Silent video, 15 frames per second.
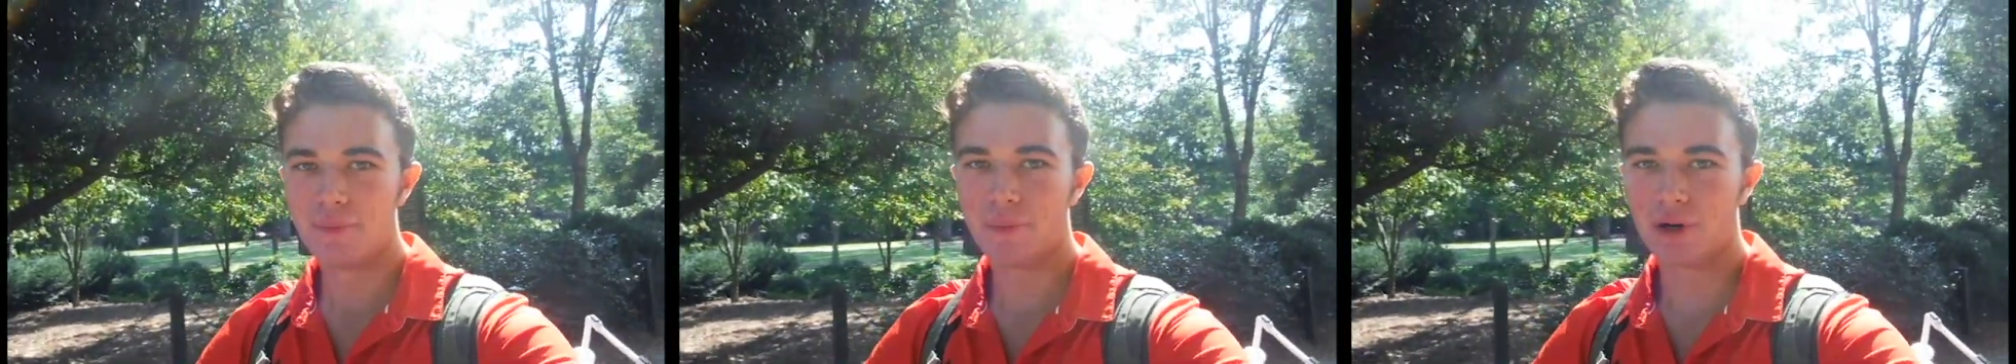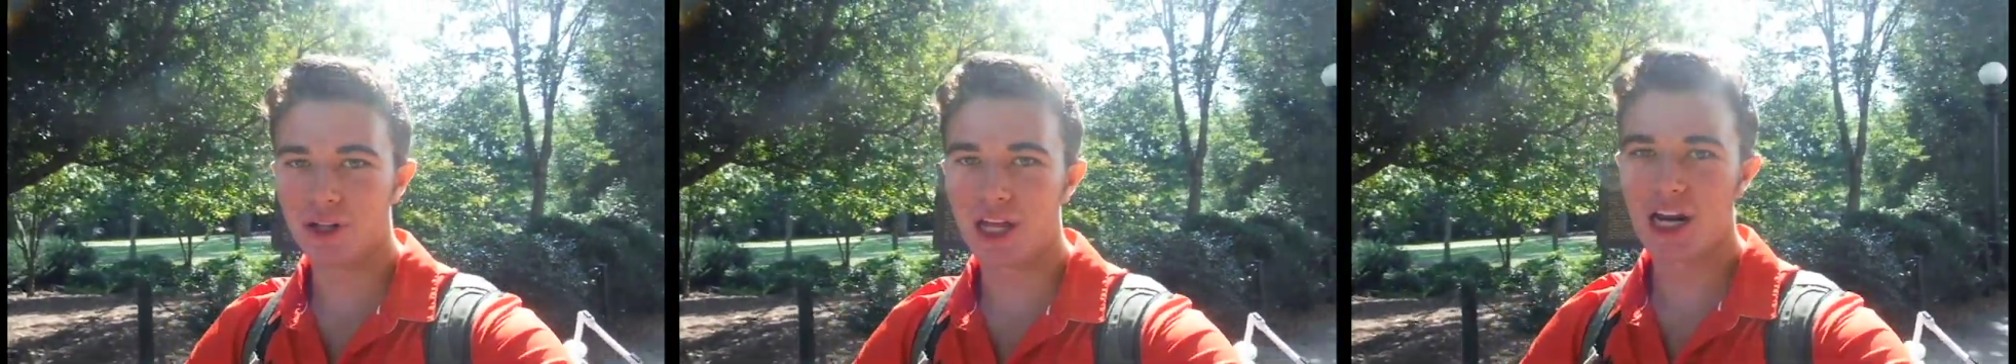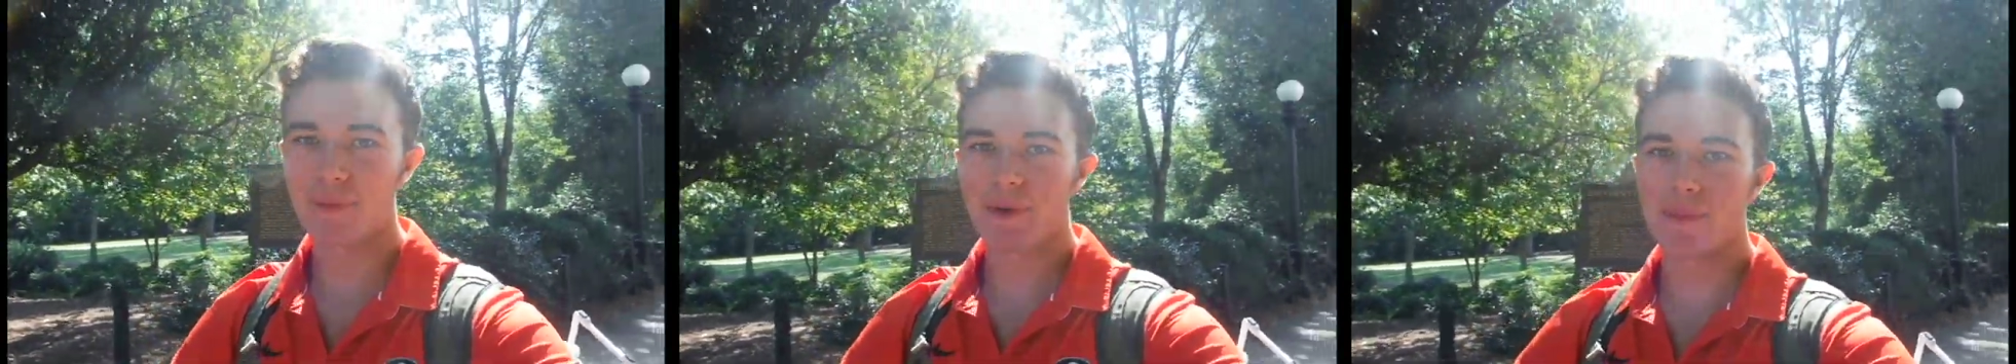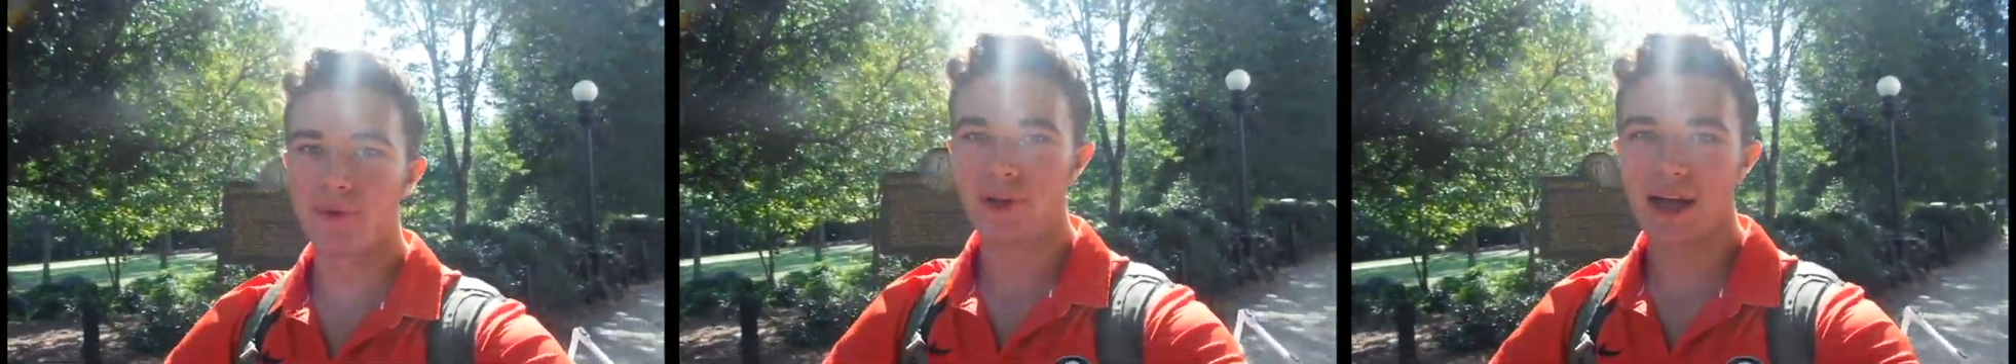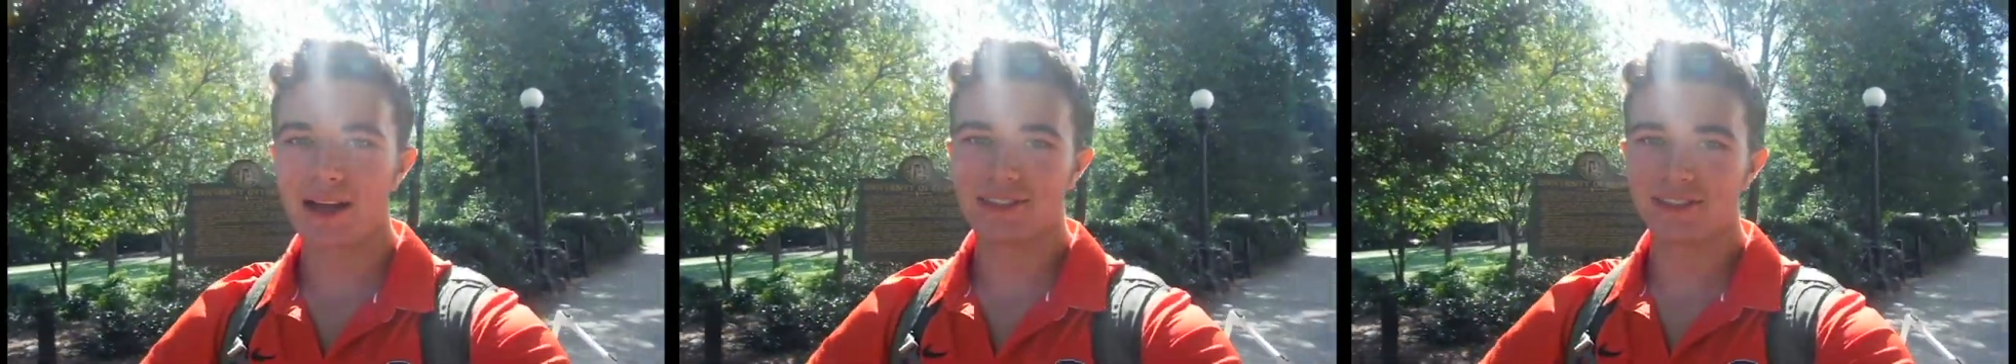But a lot of
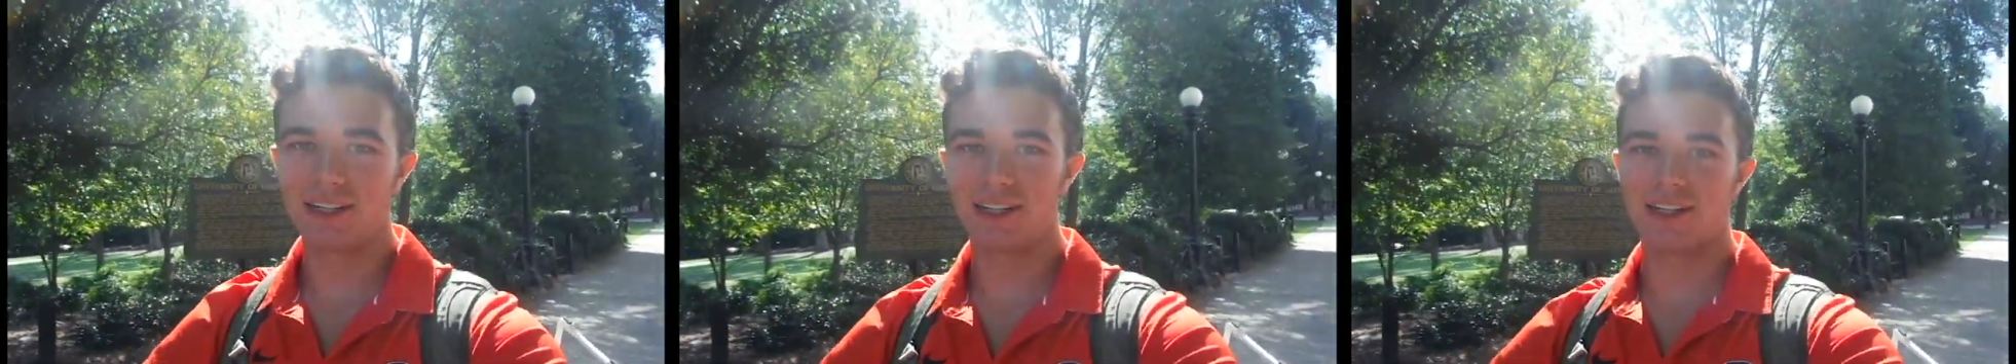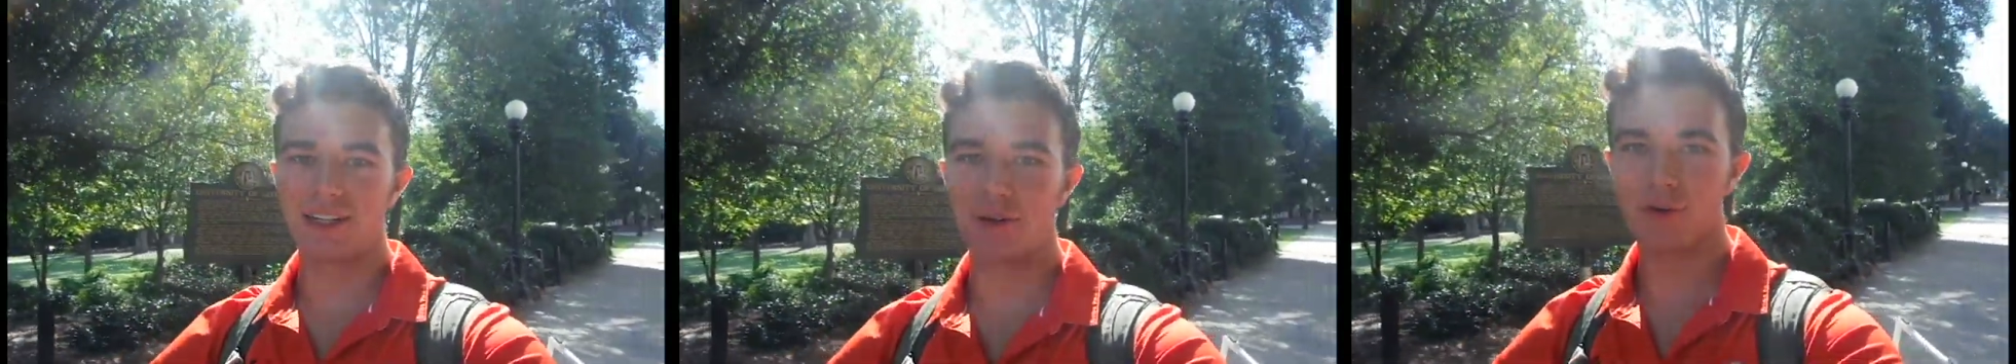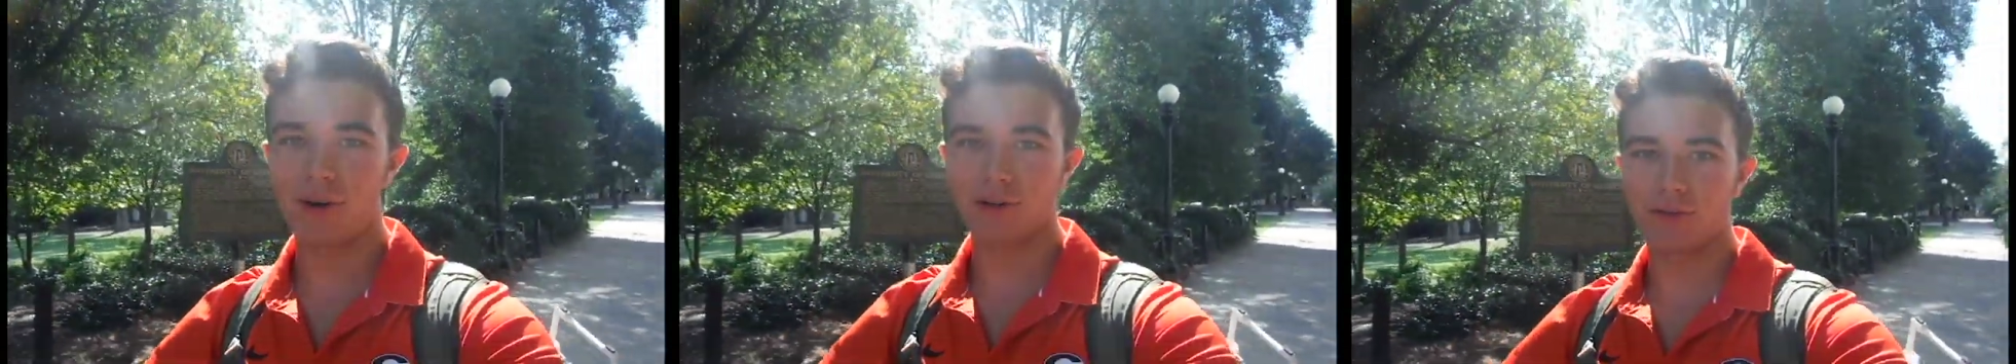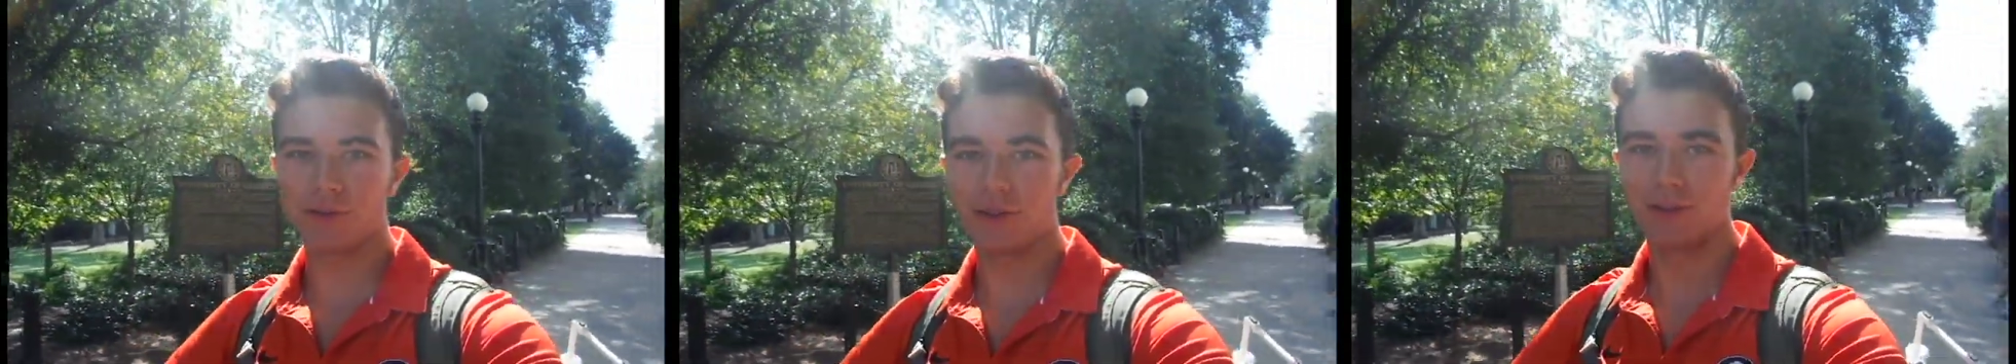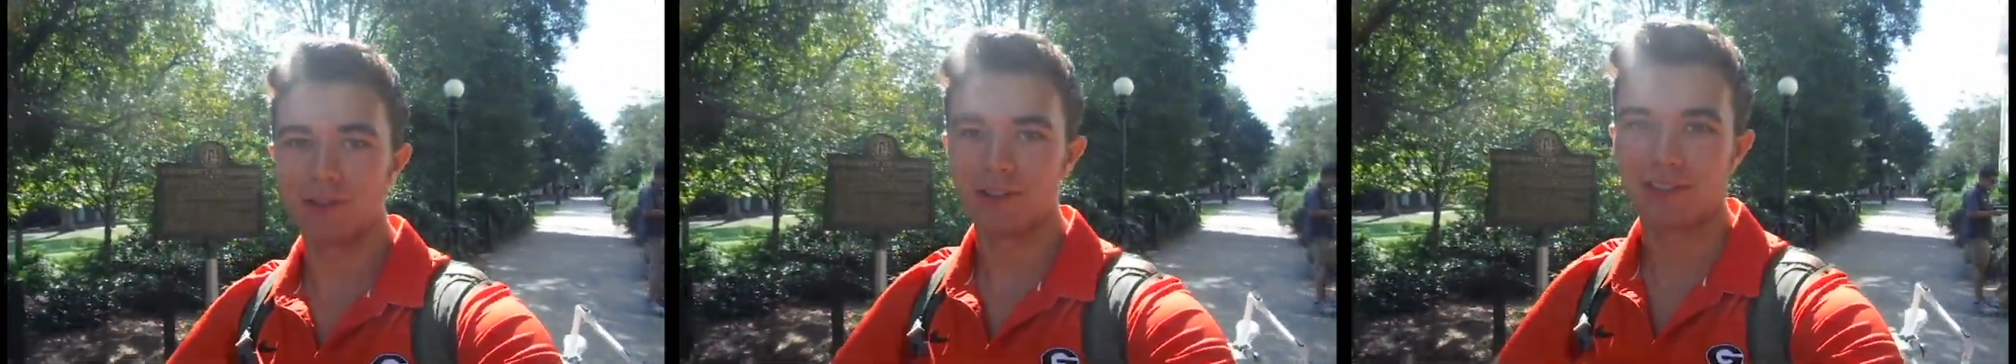people accidentally walk
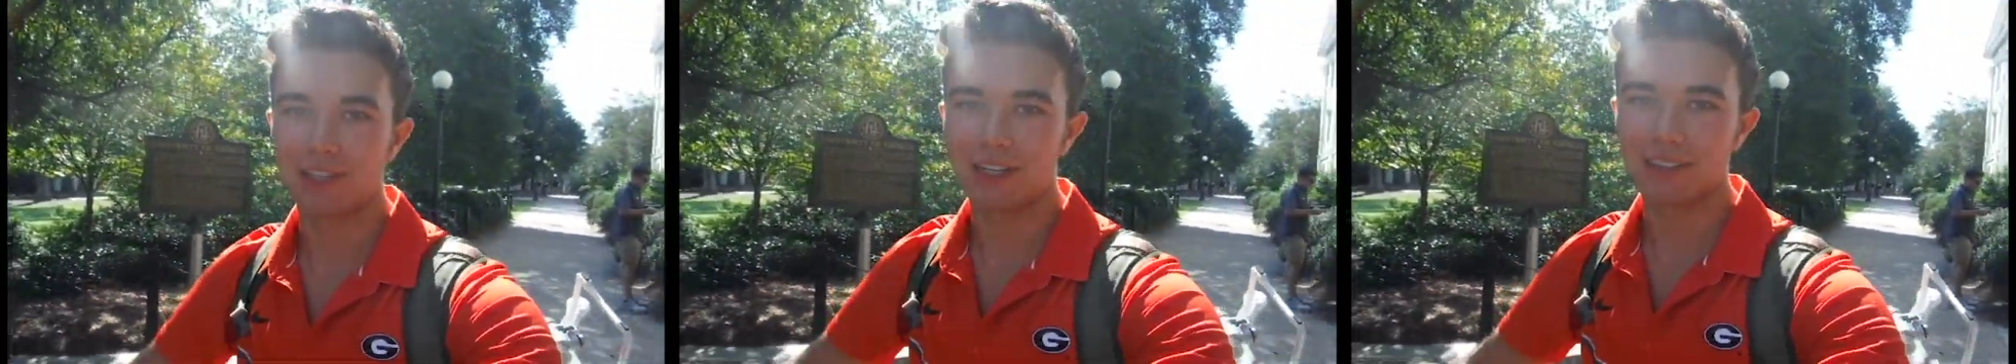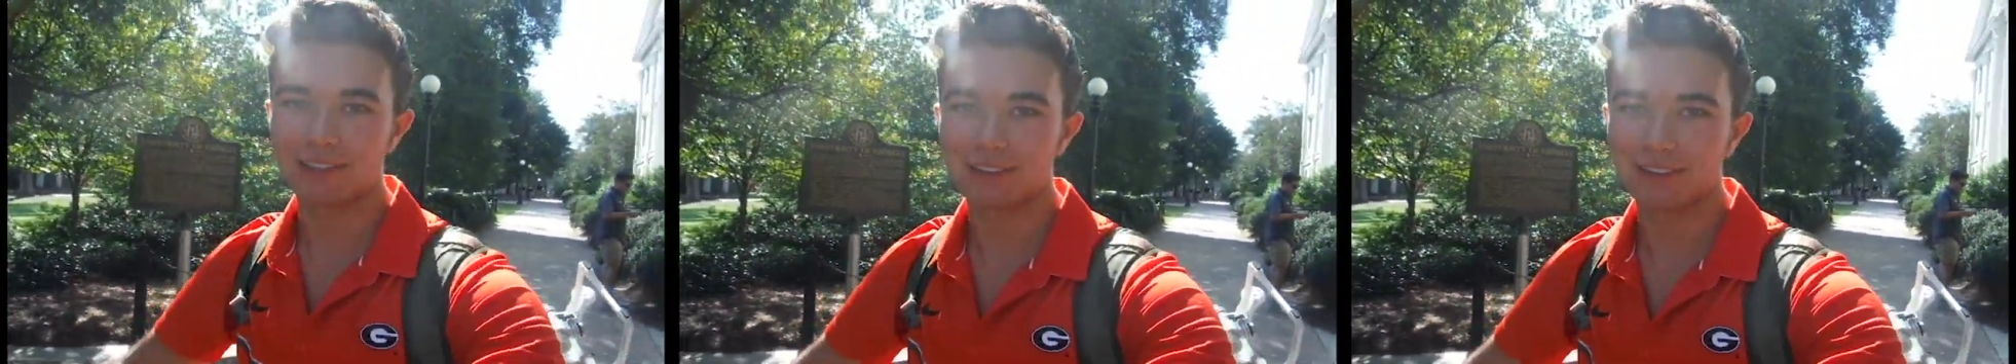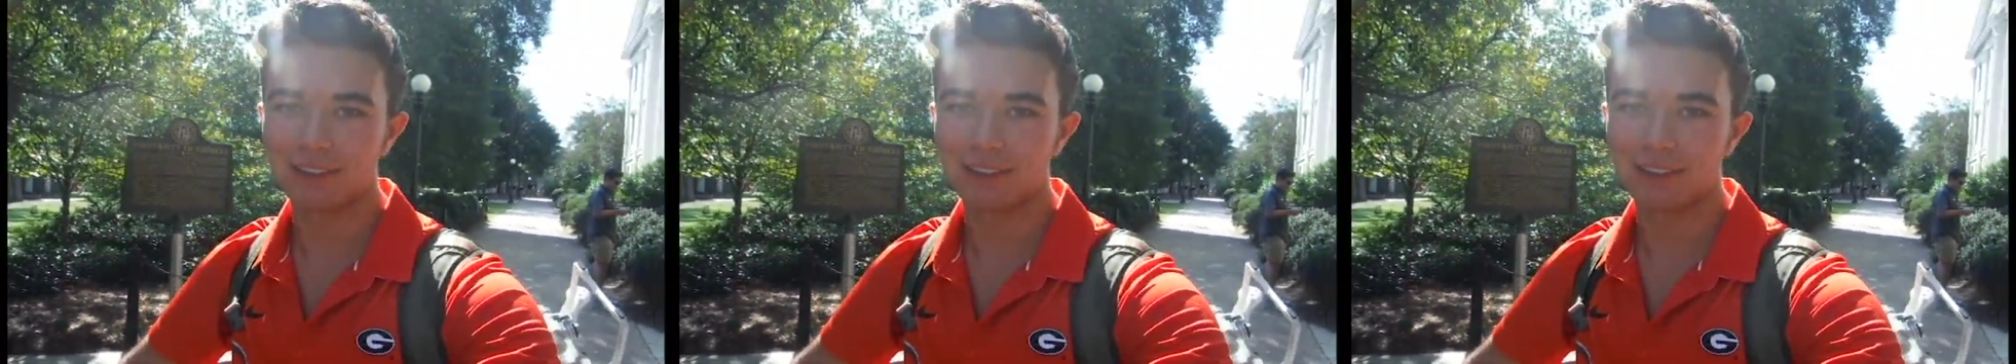through it just like